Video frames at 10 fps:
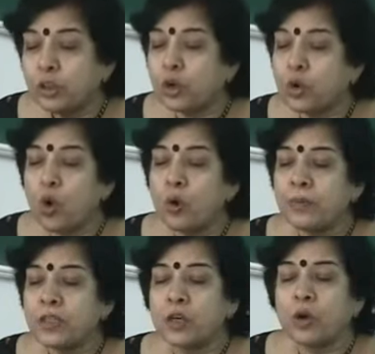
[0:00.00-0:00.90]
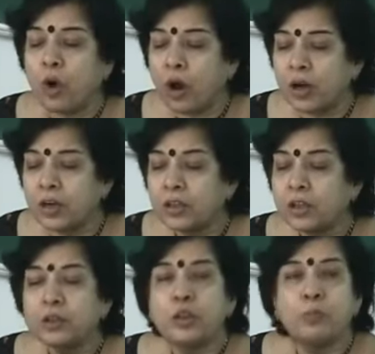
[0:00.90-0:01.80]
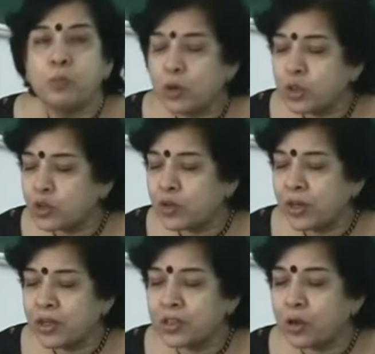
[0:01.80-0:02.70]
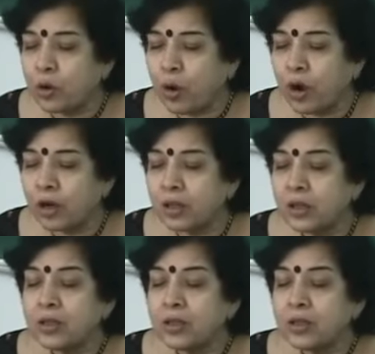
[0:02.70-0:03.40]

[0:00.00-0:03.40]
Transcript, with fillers: The comb is a god. The bowstring is a god.